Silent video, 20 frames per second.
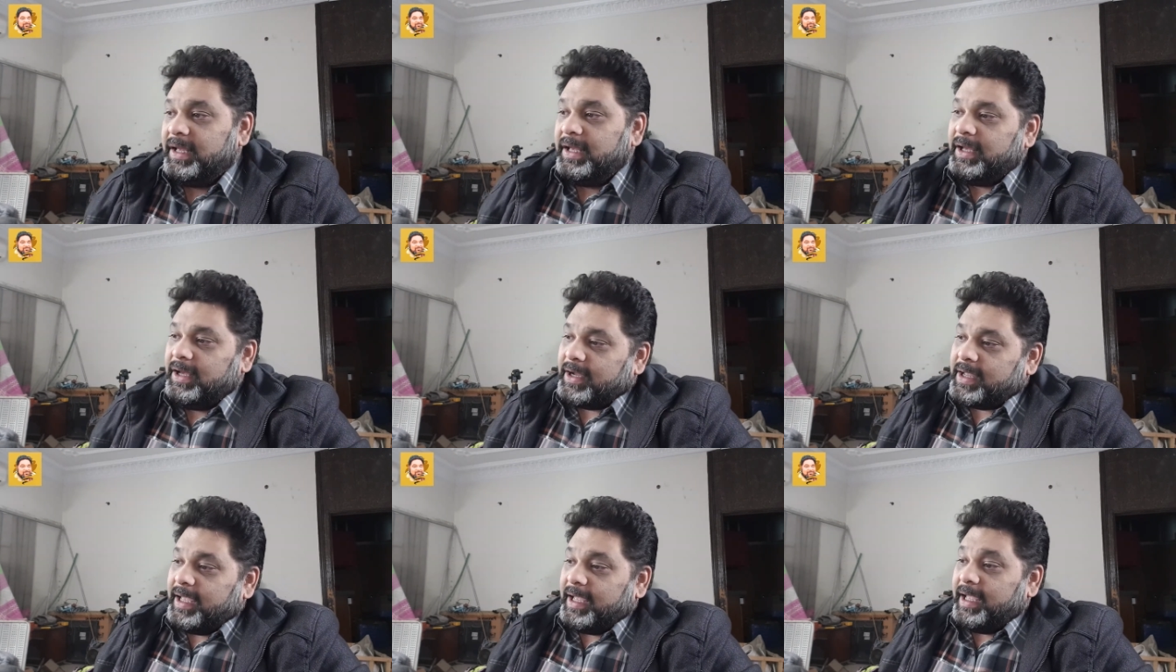
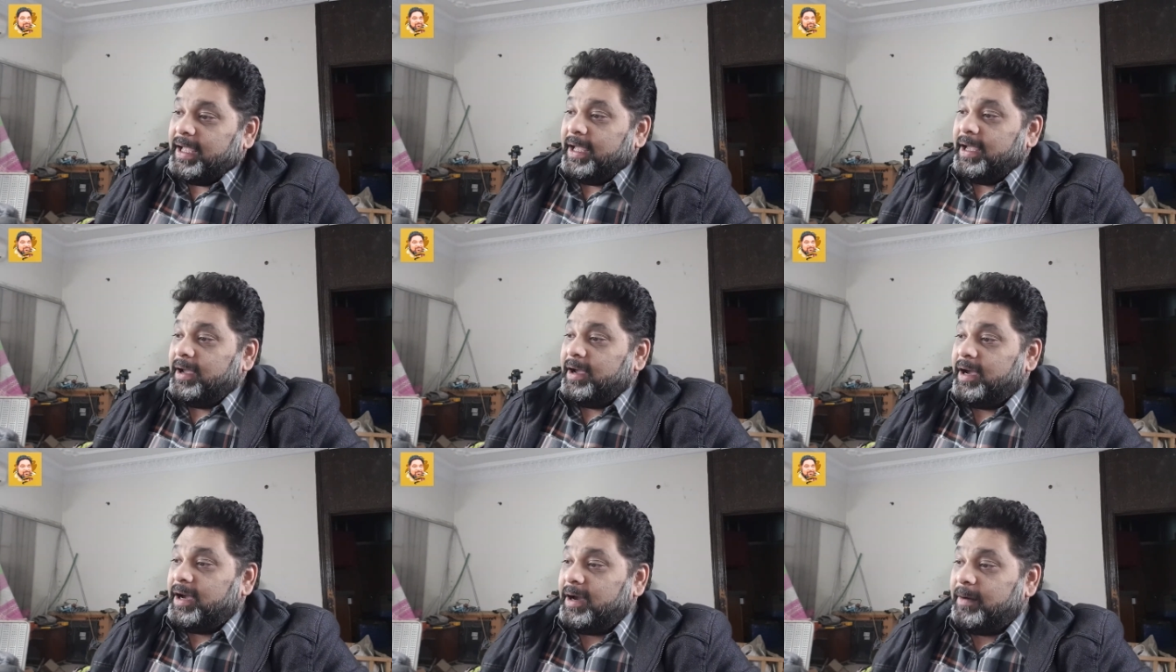Okay,
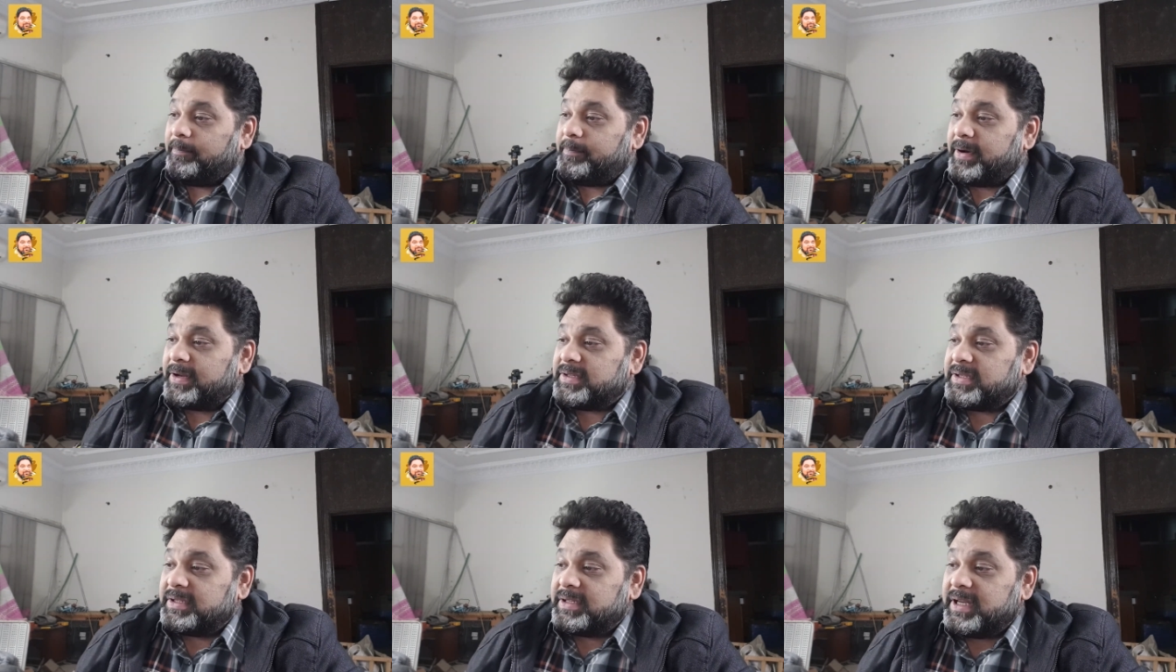
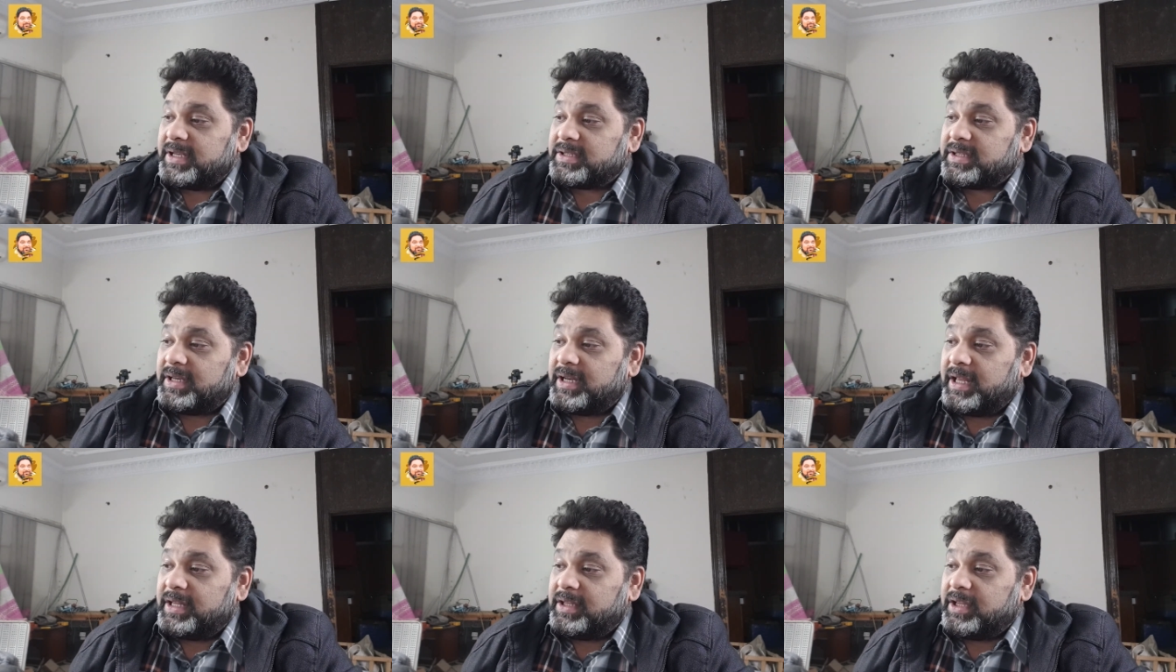
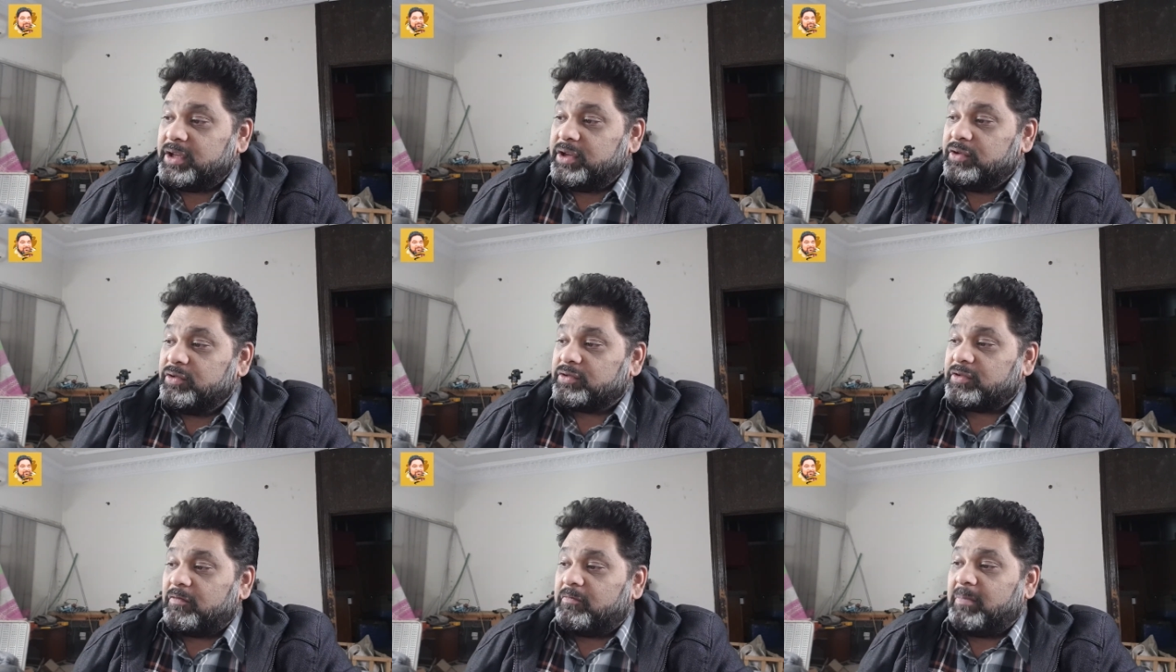presentation and the
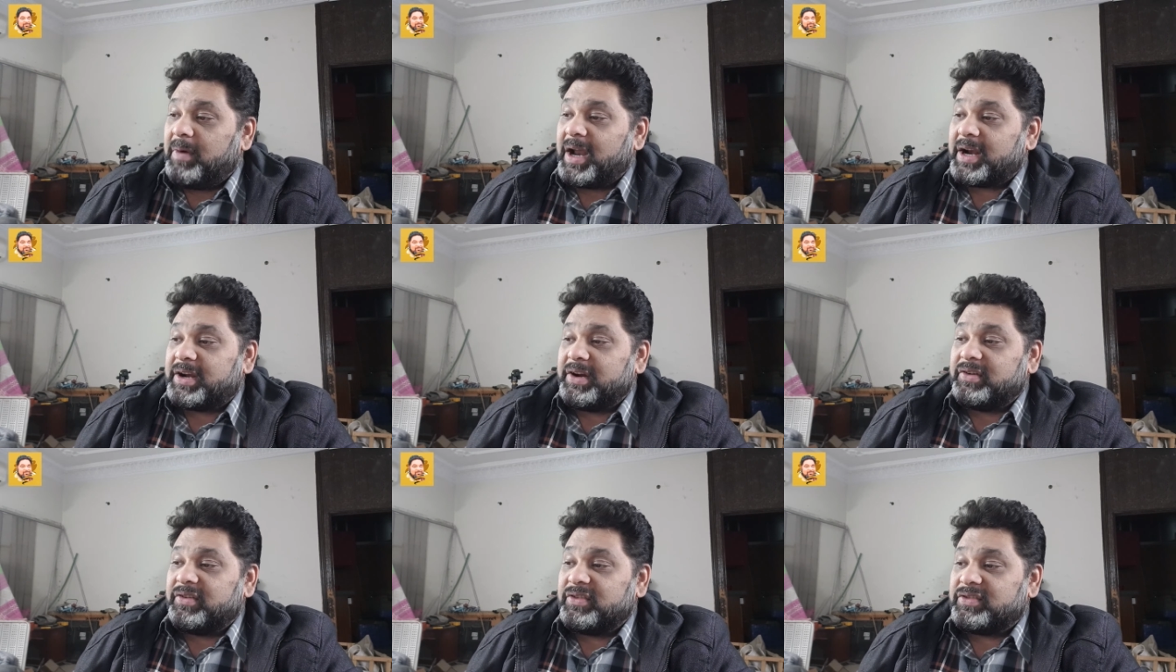use of
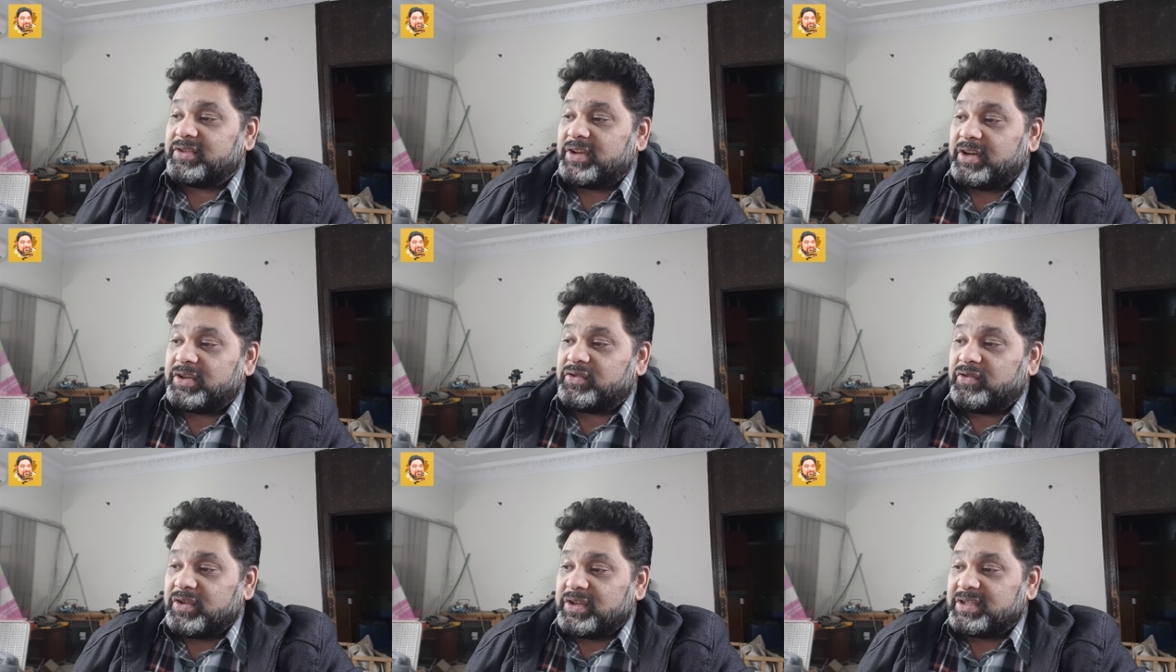market
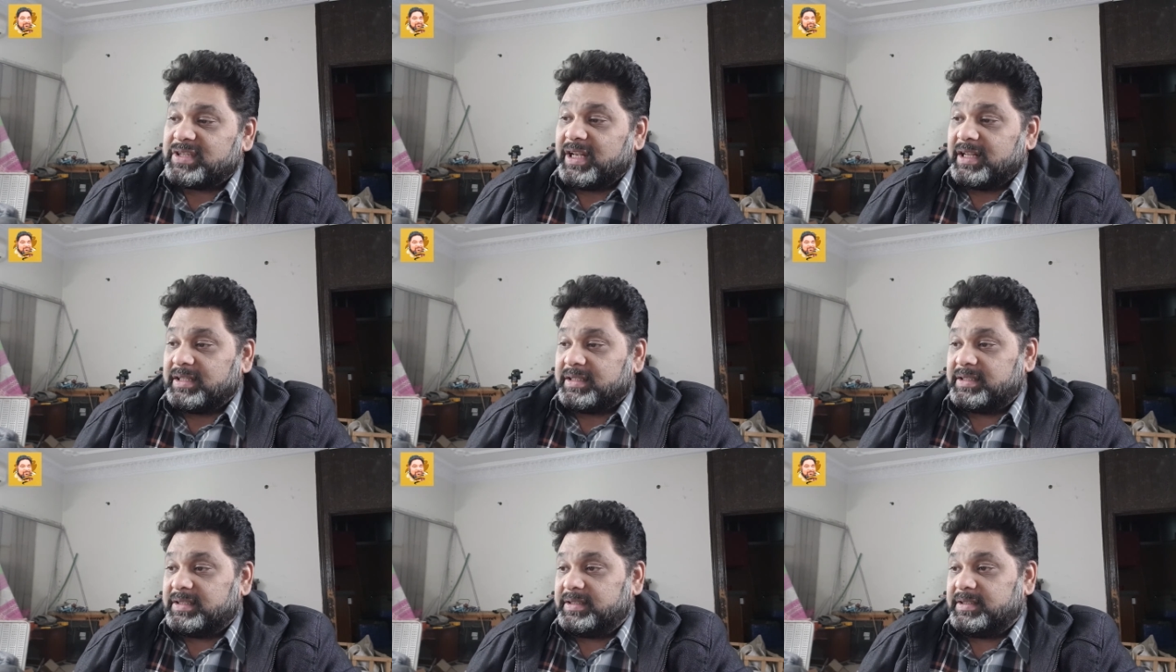research
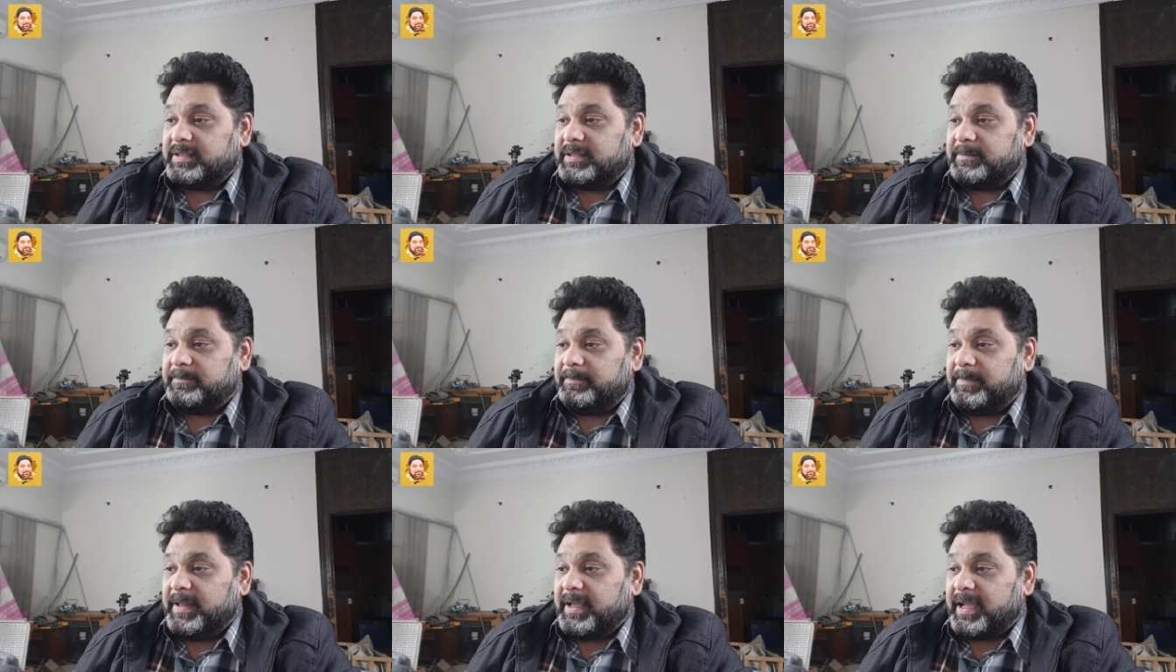results.
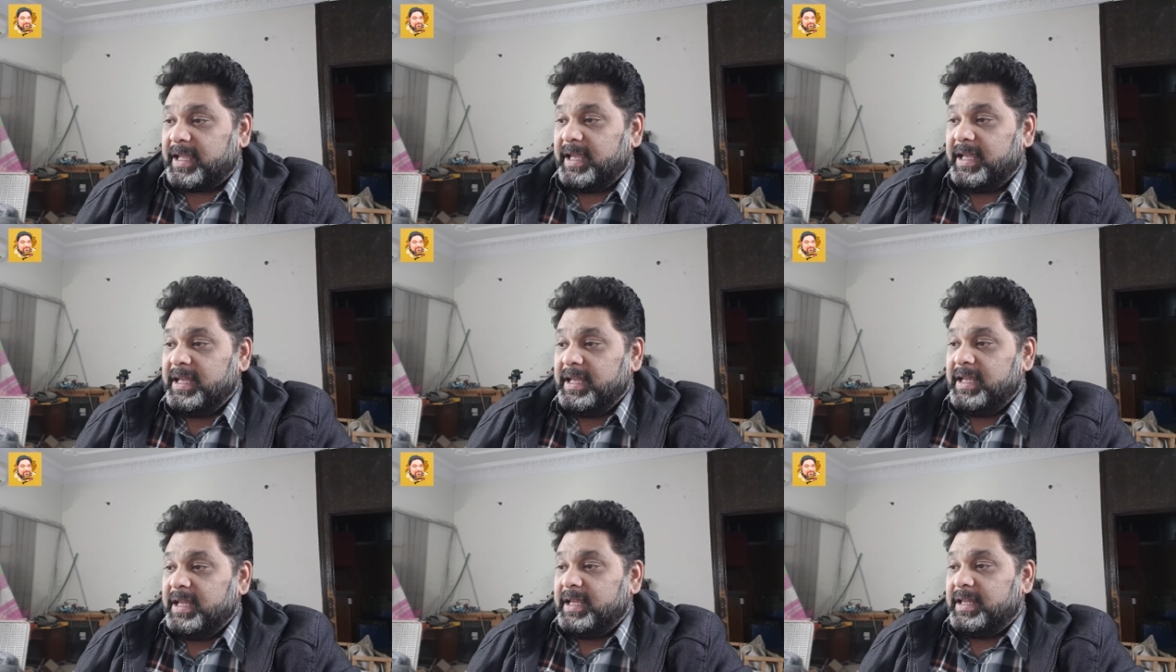Okay,
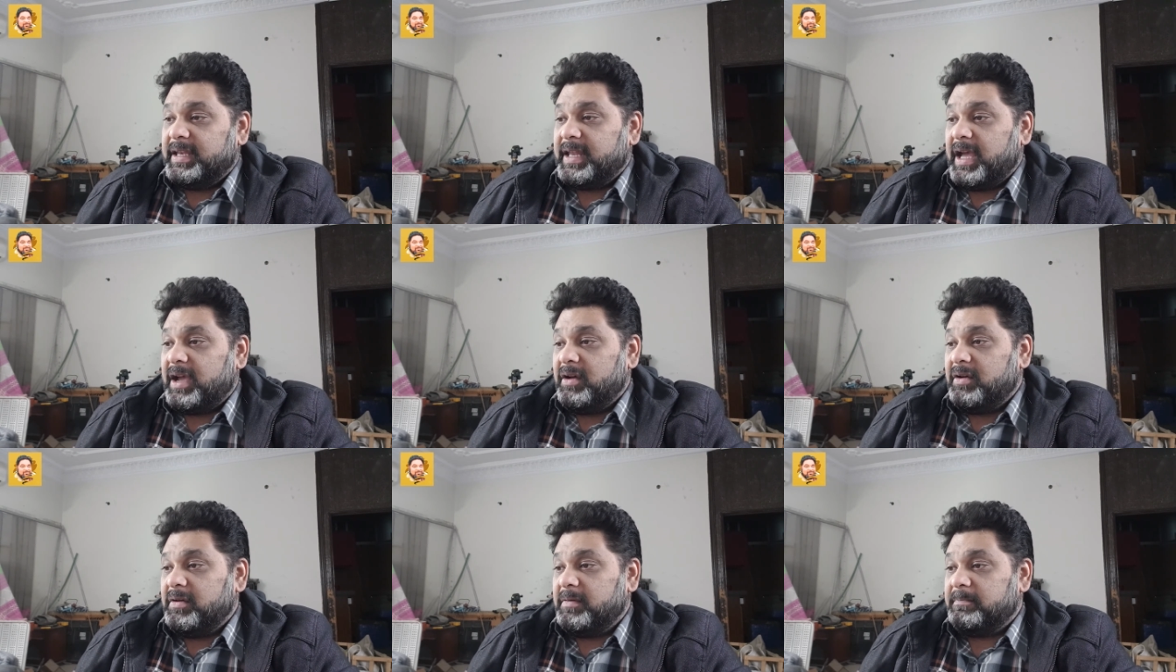
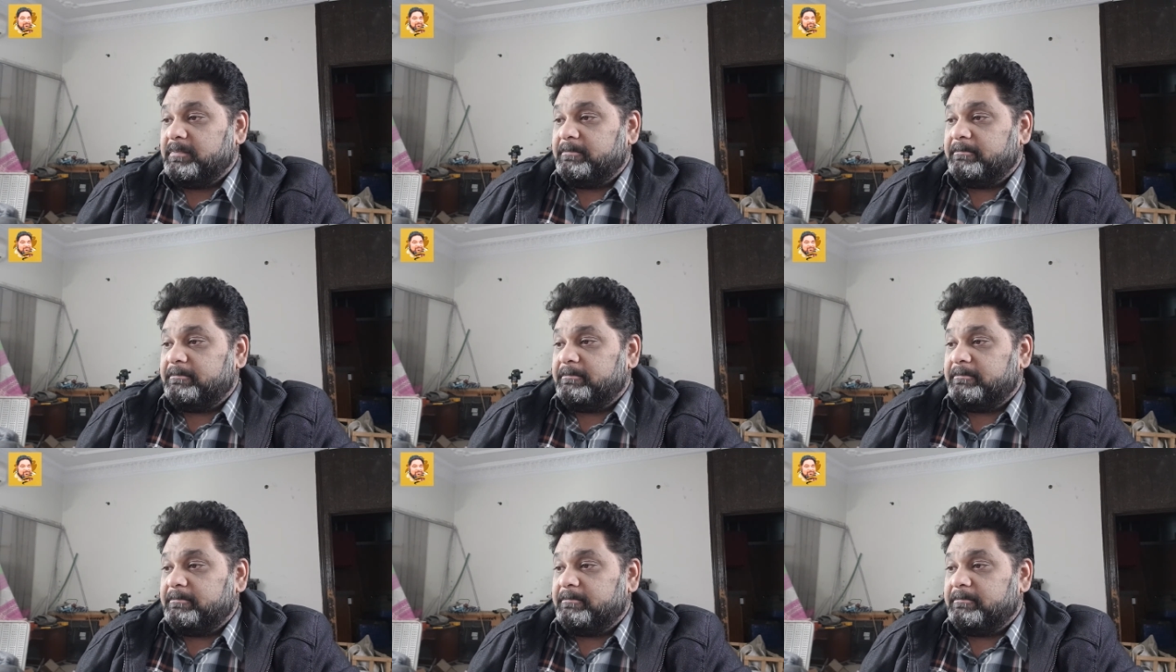now